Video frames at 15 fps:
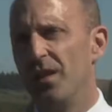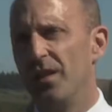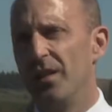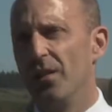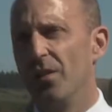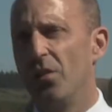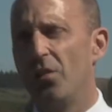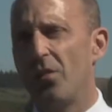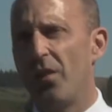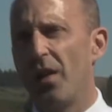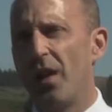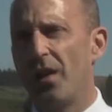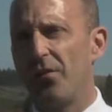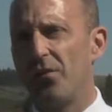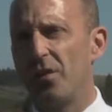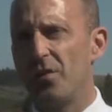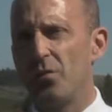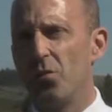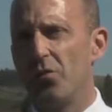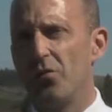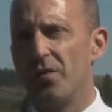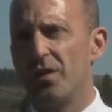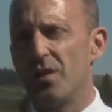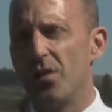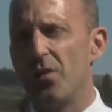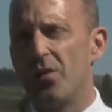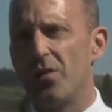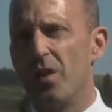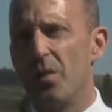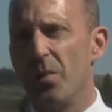A lot of that fresh water is
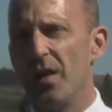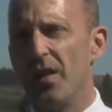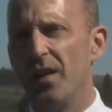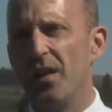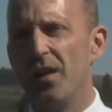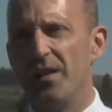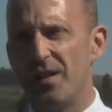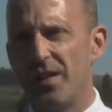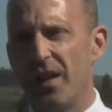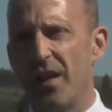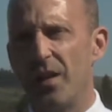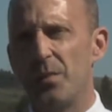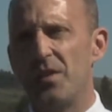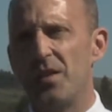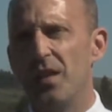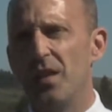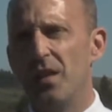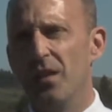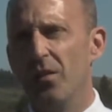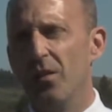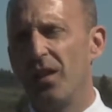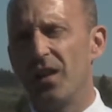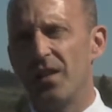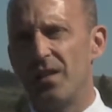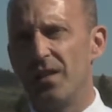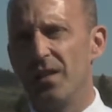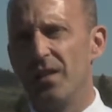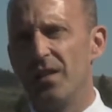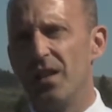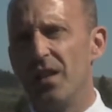locked up in ice caps or
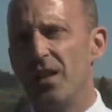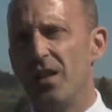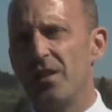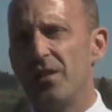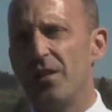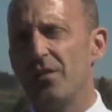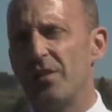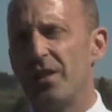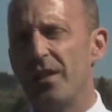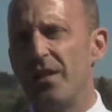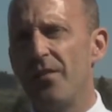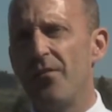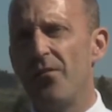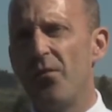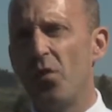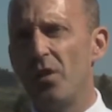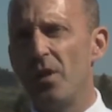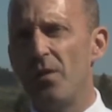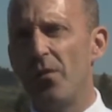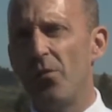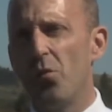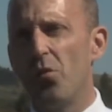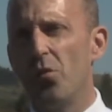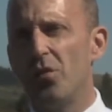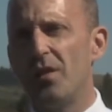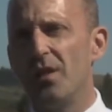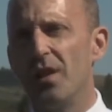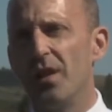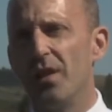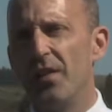glaciers. So actually, the volume of
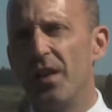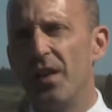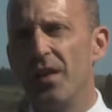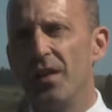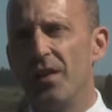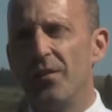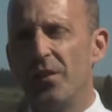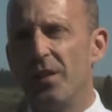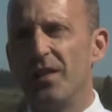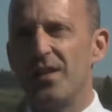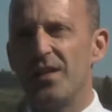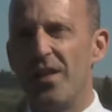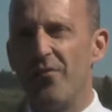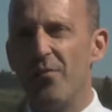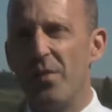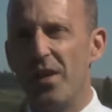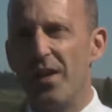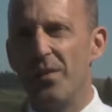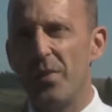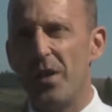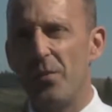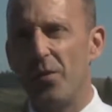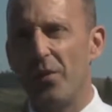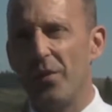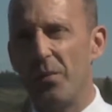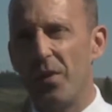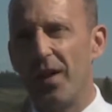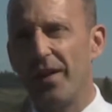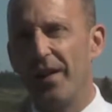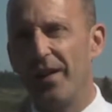water that, if you like, the 7 billion people on the
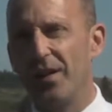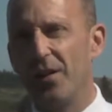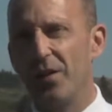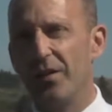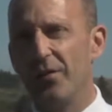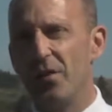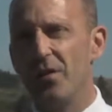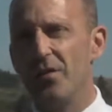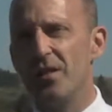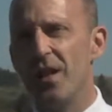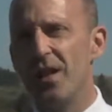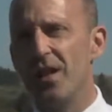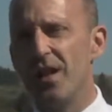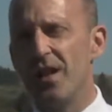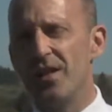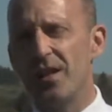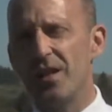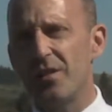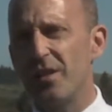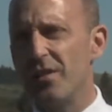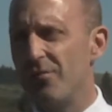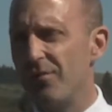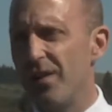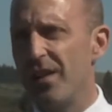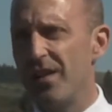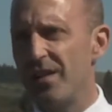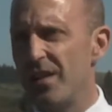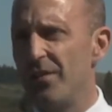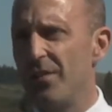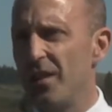planet kind of use is actually
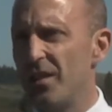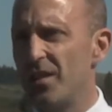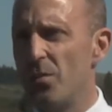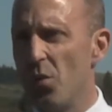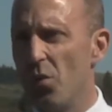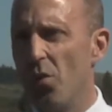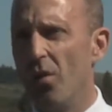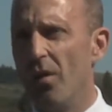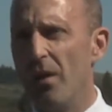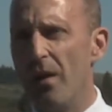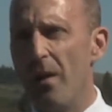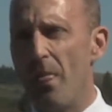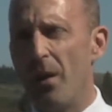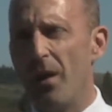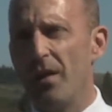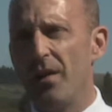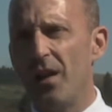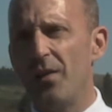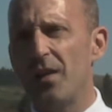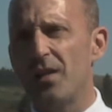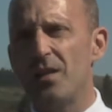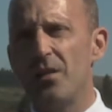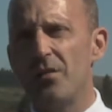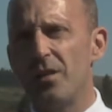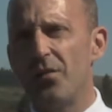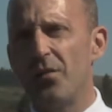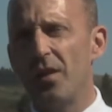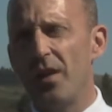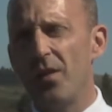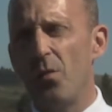relatively small. And that's no
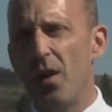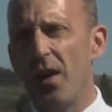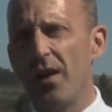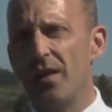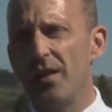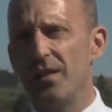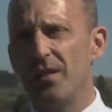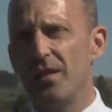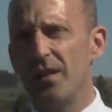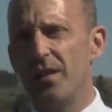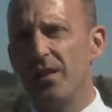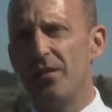different in a way into the